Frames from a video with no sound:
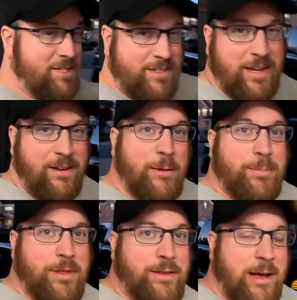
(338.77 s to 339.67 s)
I actually tightened
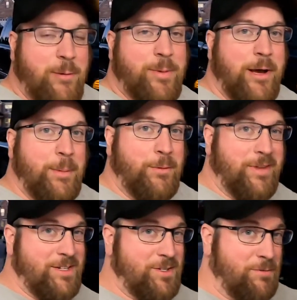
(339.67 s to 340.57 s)
up the downpipe, it
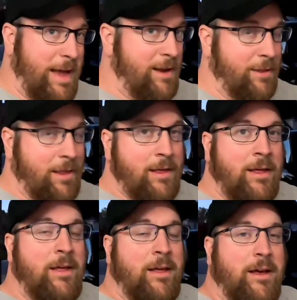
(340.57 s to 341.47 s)
was actually rattling
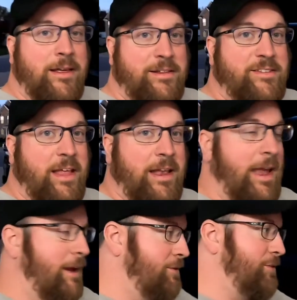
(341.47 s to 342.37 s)
against that
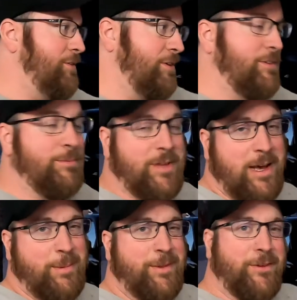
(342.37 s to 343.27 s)
hanger. So I took some time.